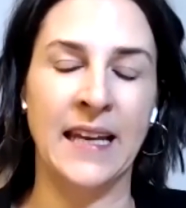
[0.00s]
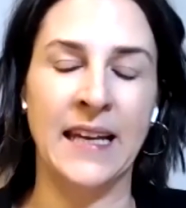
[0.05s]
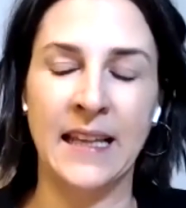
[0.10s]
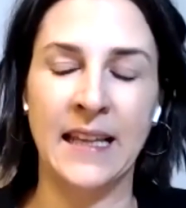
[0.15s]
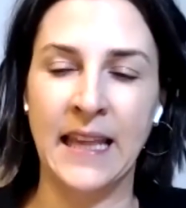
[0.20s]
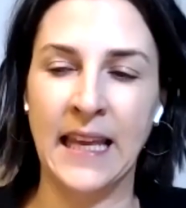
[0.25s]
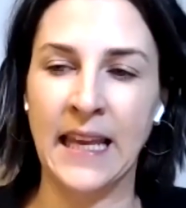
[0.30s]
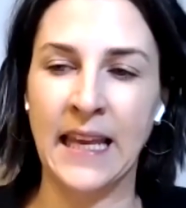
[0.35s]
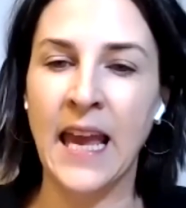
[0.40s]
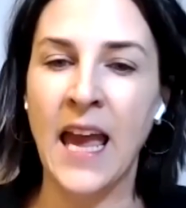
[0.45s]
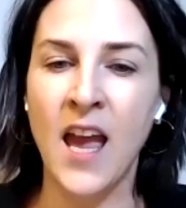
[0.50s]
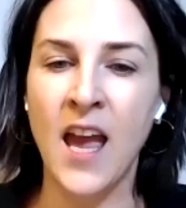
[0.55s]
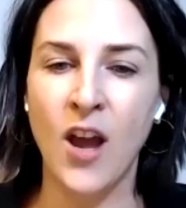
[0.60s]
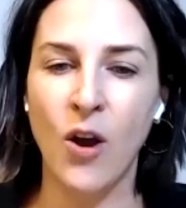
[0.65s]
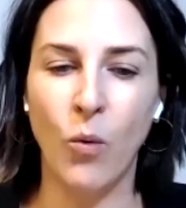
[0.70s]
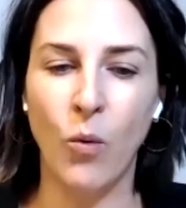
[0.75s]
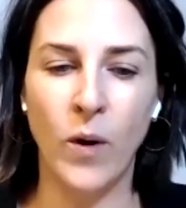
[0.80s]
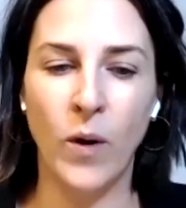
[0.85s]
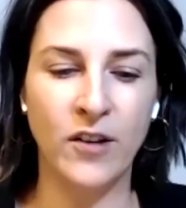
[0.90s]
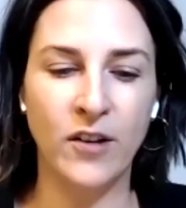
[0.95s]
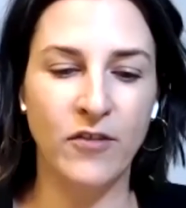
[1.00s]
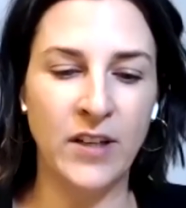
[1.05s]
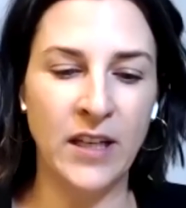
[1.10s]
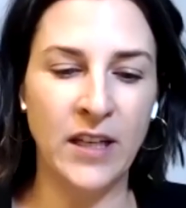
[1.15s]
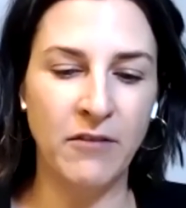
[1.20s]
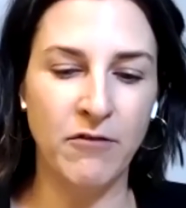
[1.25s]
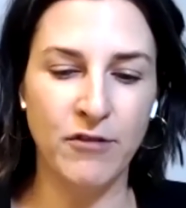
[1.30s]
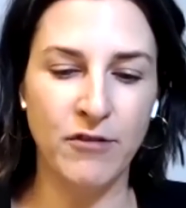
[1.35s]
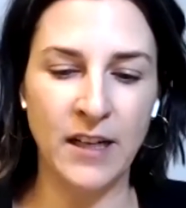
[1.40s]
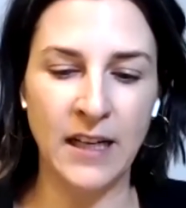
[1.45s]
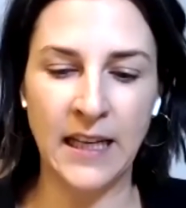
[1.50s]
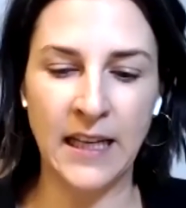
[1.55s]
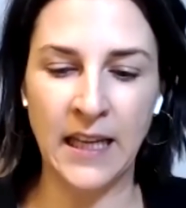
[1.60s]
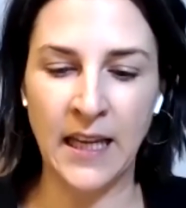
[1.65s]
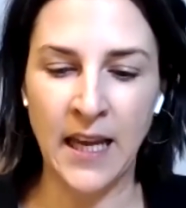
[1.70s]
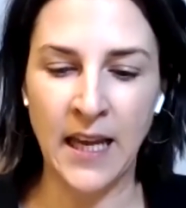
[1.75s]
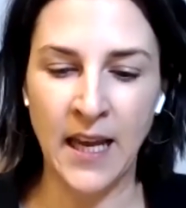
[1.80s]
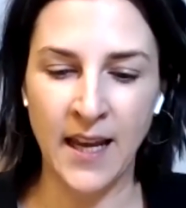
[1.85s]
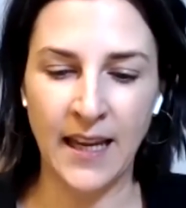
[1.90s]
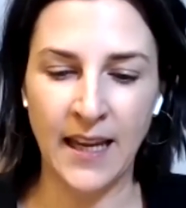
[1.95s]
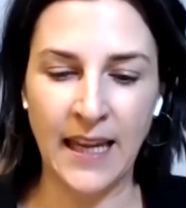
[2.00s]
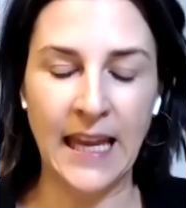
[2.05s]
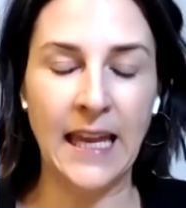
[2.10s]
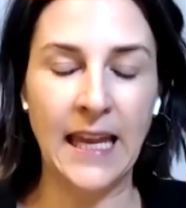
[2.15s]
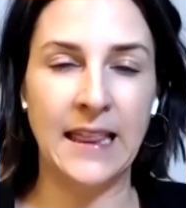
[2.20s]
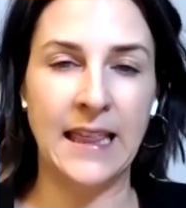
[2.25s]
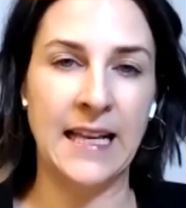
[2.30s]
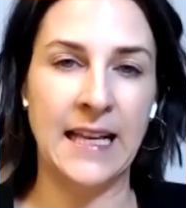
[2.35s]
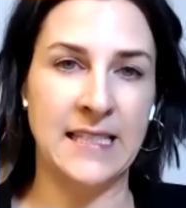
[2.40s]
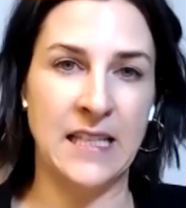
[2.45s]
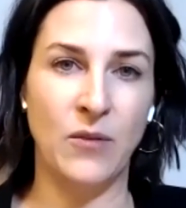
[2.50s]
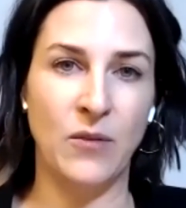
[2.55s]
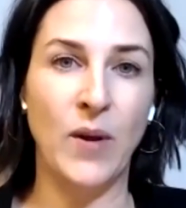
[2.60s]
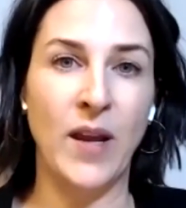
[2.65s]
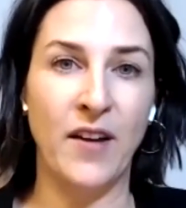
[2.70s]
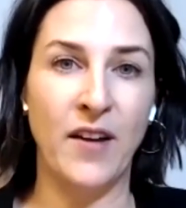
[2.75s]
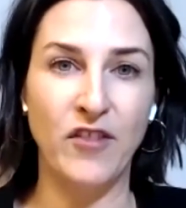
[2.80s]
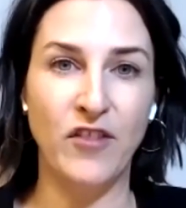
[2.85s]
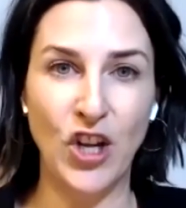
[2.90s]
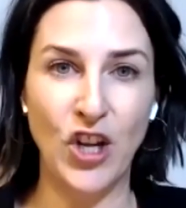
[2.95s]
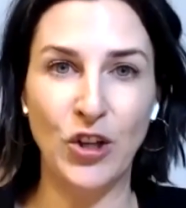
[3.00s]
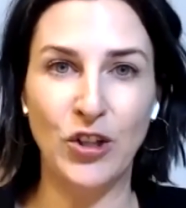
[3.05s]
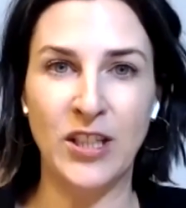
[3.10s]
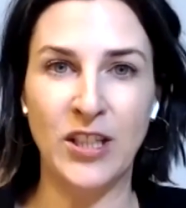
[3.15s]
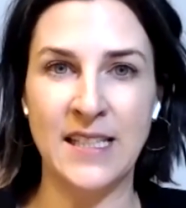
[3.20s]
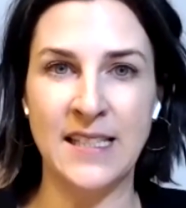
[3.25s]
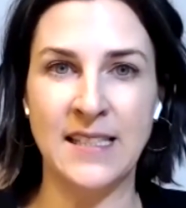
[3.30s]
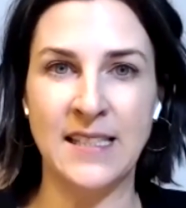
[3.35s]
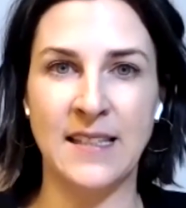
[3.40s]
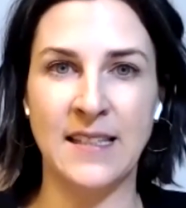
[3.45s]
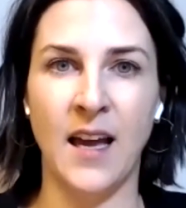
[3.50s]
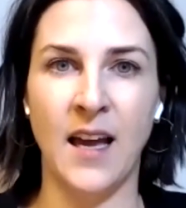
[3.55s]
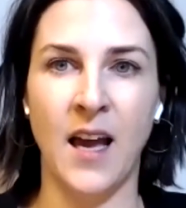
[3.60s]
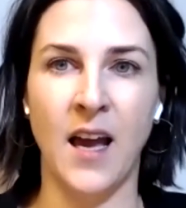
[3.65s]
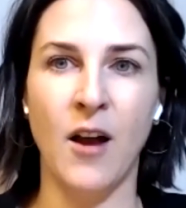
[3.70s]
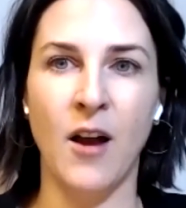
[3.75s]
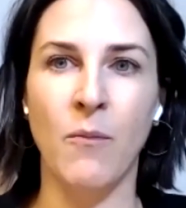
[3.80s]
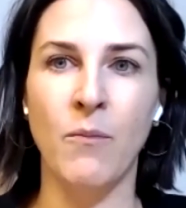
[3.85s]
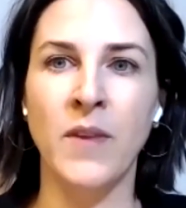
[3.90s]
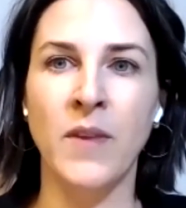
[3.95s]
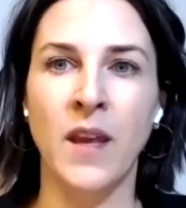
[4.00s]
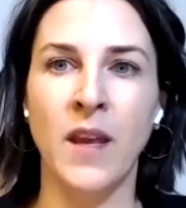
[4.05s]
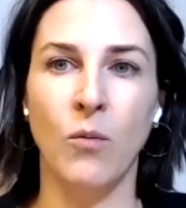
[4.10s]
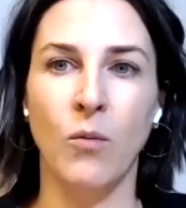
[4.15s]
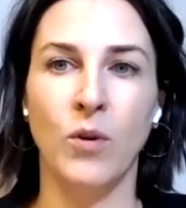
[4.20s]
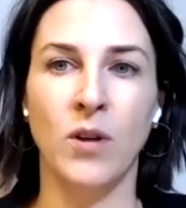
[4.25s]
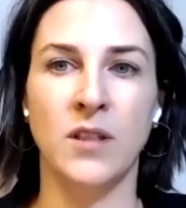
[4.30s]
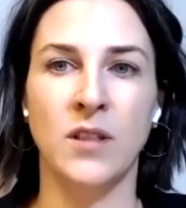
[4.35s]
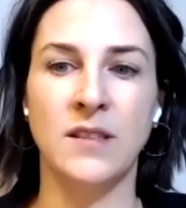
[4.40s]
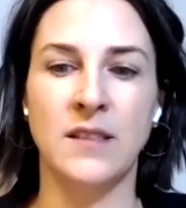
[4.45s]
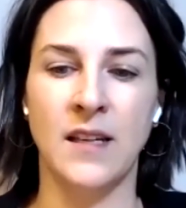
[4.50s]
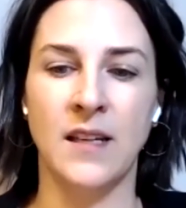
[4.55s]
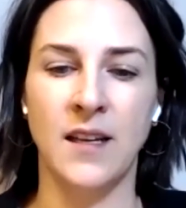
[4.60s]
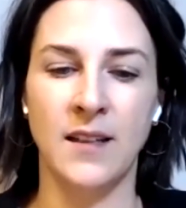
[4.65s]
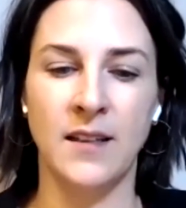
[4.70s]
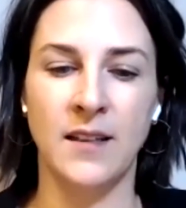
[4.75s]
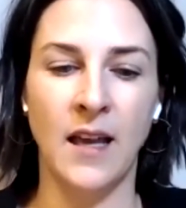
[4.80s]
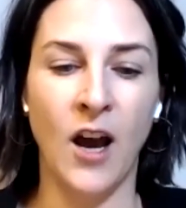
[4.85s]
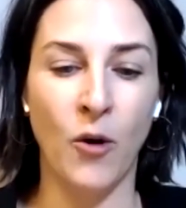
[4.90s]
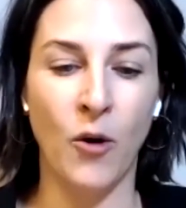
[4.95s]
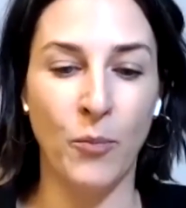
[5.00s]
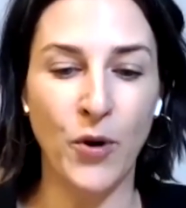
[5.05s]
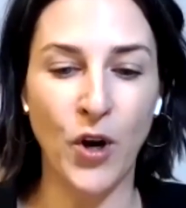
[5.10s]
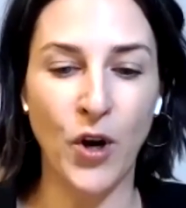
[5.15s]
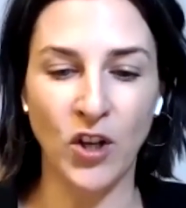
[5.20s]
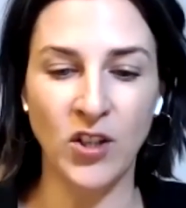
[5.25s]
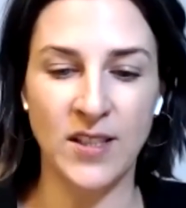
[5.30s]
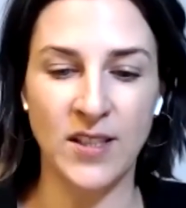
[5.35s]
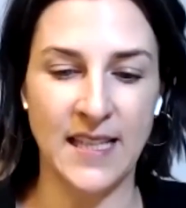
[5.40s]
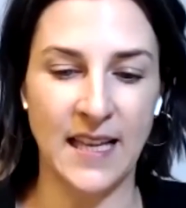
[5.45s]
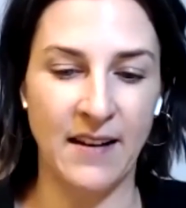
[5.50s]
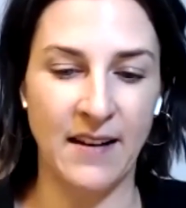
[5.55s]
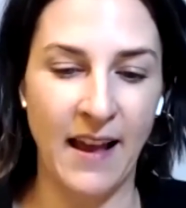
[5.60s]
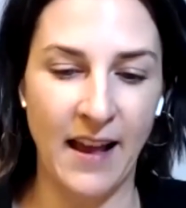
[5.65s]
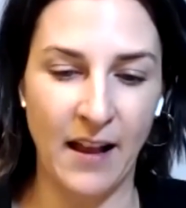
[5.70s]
And I think one of the really key things that we have noticed, what our products have